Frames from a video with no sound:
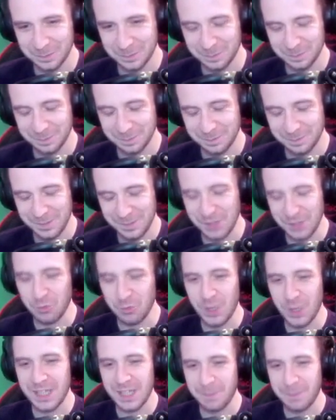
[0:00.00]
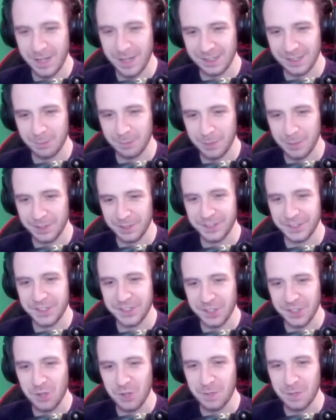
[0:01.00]
Did you really make the Build a
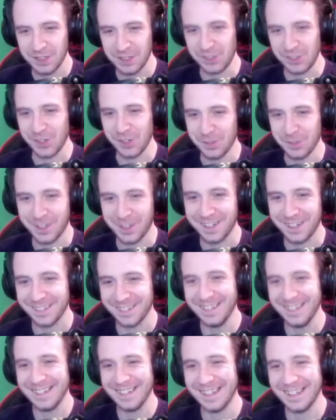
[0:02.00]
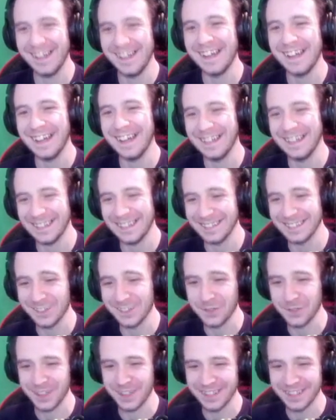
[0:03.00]
Snowman joke? I love
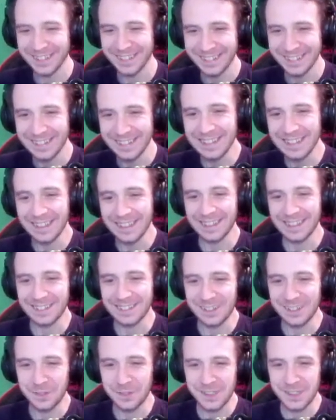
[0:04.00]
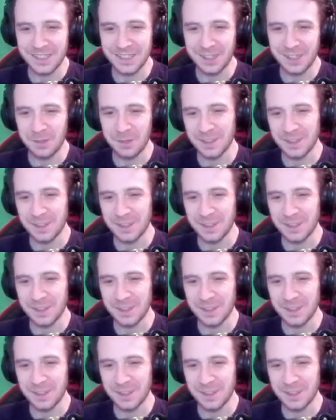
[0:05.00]
it. I love it so much.